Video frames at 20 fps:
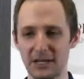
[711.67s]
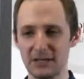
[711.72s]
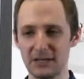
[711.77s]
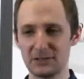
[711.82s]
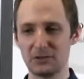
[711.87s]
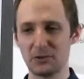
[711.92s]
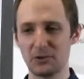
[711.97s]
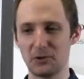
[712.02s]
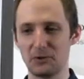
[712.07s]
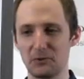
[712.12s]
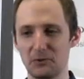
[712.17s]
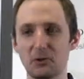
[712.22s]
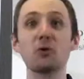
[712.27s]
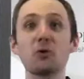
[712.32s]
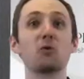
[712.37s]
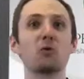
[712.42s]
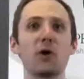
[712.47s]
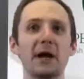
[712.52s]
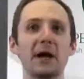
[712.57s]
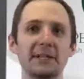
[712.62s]
sort of
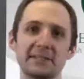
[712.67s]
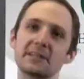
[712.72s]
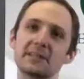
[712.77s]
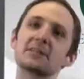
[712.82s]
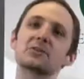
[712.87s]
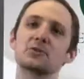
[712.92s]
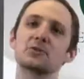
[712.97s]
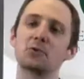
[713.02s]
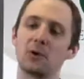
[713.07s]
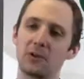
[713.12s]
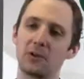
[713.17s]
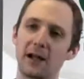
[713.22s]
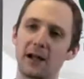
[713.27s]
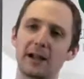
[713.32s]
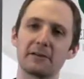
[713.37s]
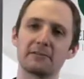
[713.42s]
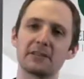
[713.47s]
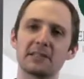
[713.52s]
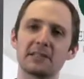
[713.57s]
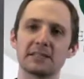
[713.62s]
right to a lot
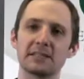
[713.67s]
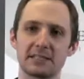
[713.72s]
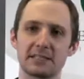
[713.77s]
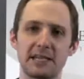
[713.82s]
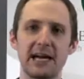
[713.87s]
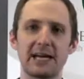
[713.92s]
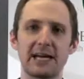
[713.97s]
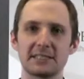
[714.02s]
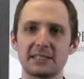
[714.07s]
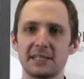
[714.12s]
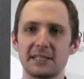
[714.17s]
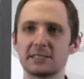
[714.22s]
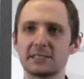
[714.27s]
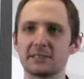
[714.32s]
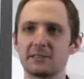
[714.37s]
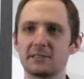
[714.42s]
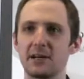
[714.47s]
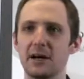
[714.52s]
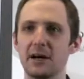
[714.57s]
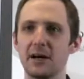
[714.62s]
of these
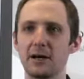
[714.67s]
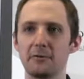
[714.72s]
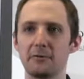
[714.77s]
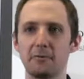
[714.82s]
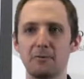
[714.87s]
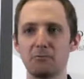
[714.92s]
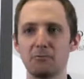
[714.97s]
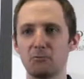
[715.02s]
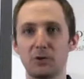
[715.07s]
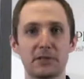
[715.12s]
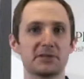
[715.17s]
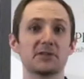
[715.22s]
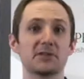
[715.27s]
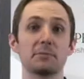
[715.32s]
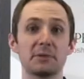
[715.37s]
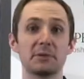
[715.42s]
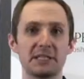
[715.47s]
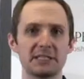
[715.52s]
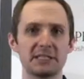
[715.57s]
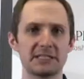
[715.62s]
assets with
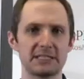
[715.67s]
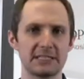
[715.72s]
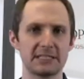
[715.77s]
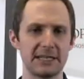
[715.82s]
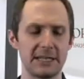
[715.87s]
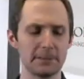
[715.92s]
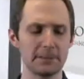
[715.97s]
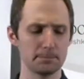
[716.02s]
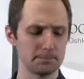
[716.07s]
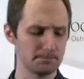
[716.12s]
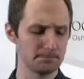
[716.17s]
somebody's estate.